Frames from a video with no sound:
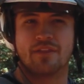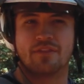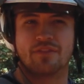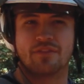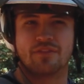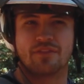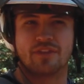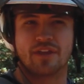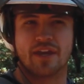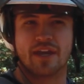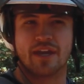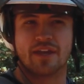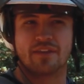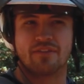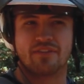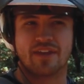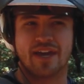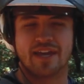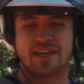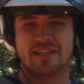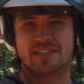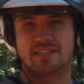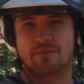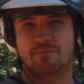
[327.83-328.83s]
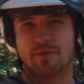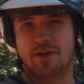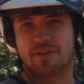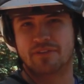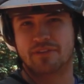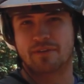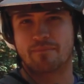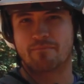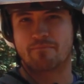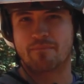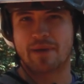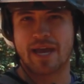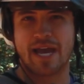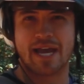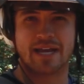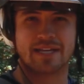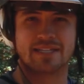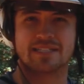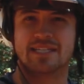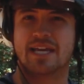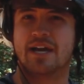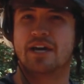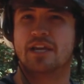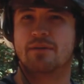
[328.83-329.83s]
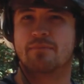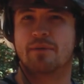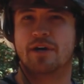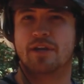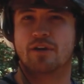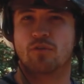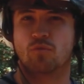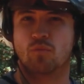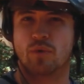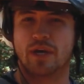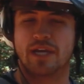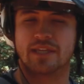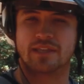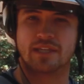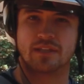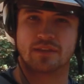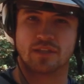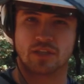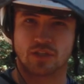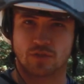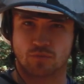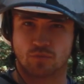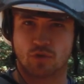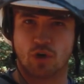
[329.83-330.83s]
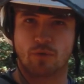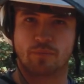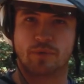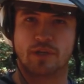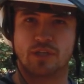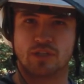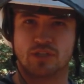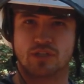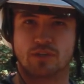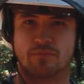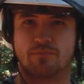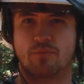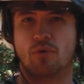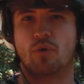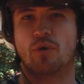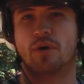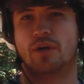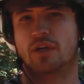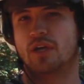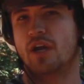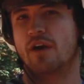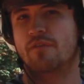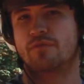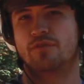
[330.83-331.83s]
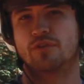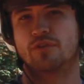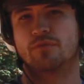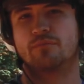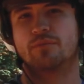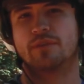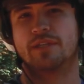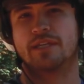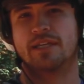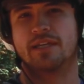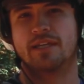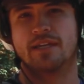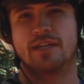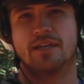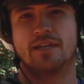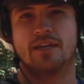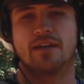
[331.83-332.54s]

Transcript: then that is about the maxed out amount of weight that this rope can support comfortably.